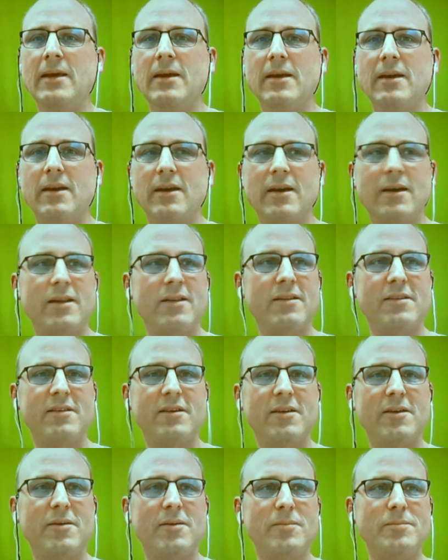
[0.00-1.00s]
and
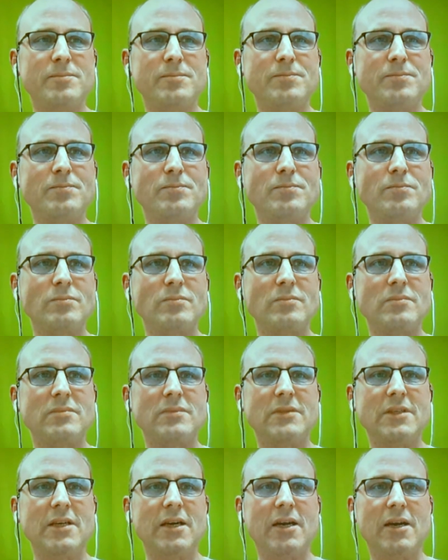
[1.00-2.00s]
um,
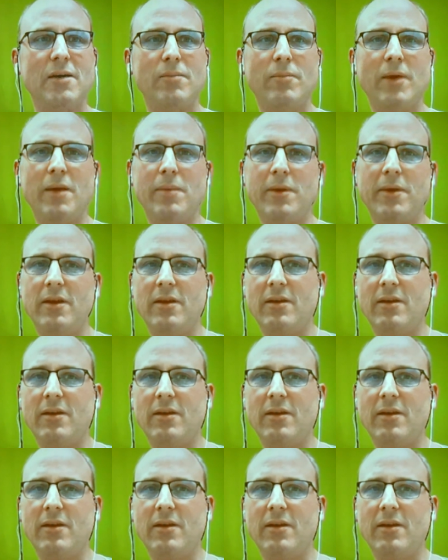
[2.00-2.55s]
yeah, maybe.